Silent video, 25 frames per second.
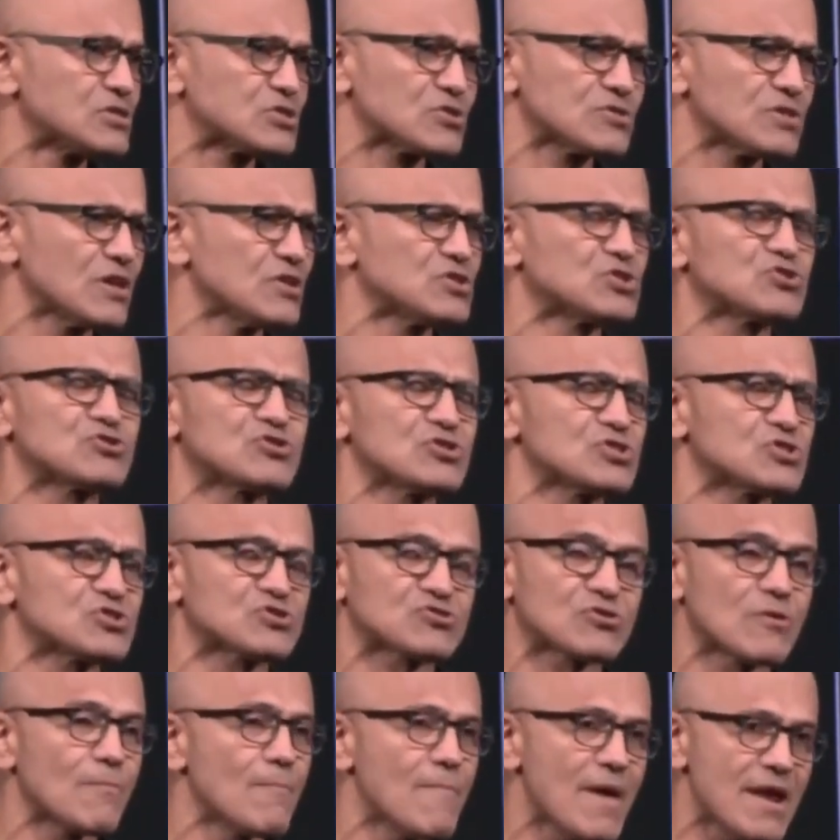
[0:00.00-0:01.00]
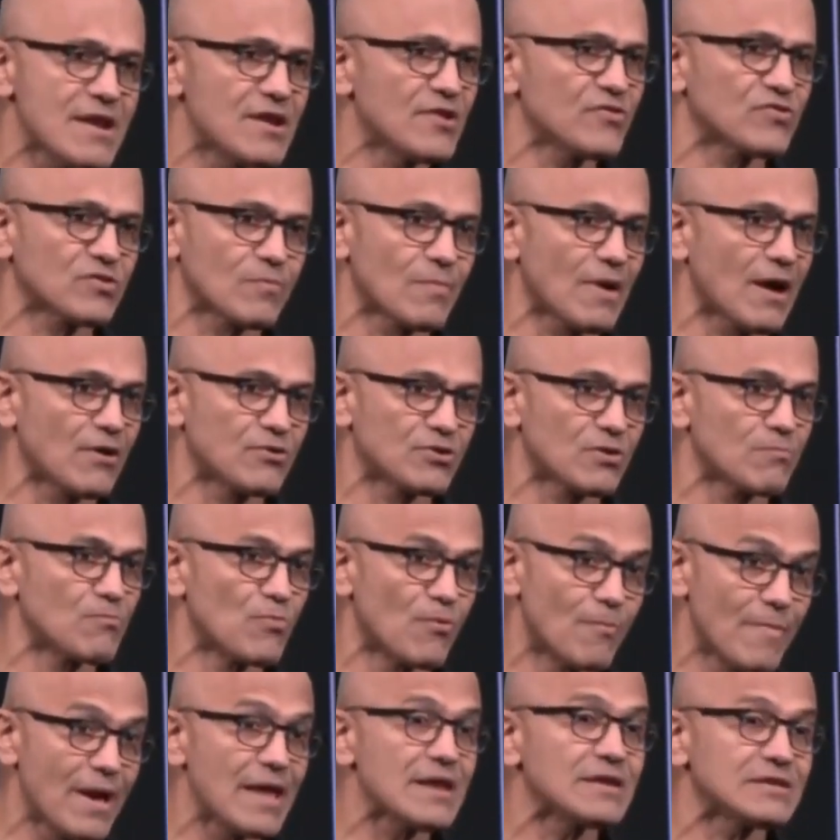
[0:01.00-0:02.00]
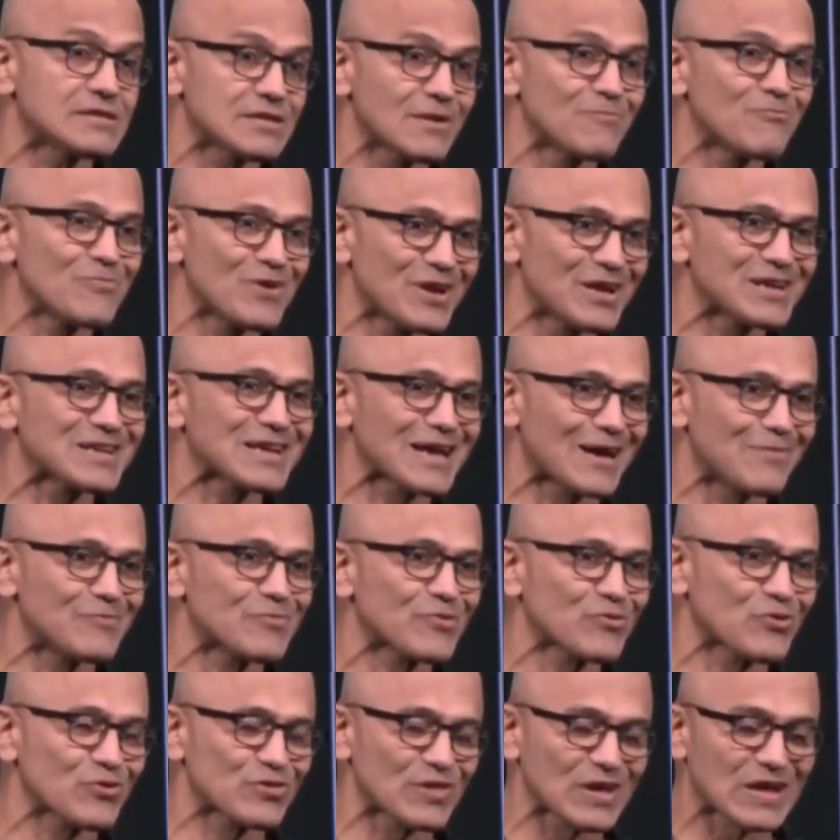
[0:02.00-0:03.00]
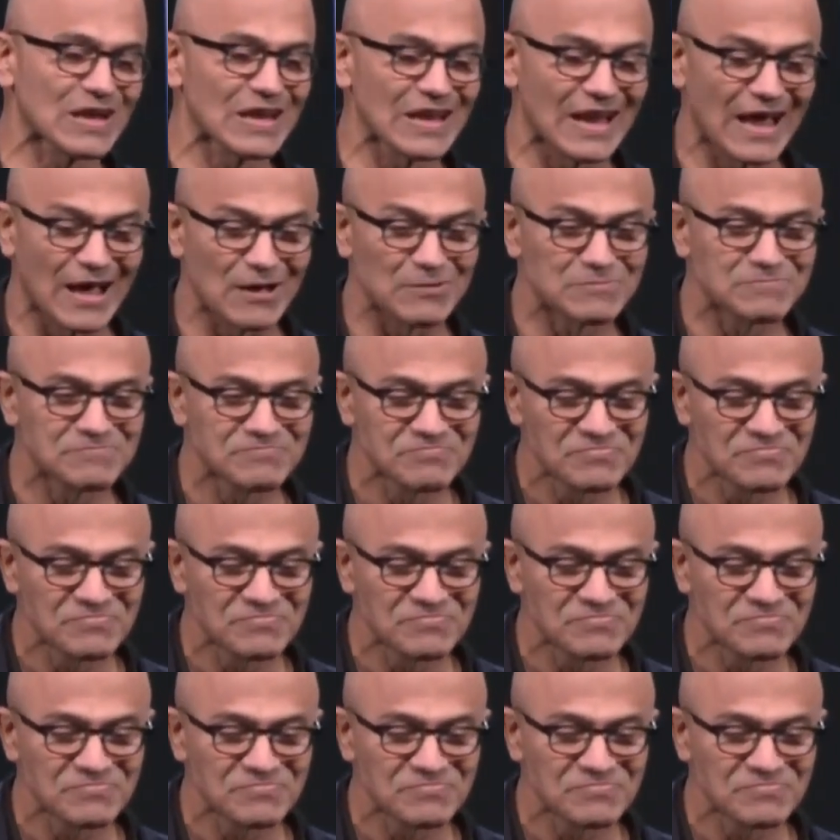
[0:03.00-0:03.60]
So there's just tremendous amount of momentum when it comes to the cloud.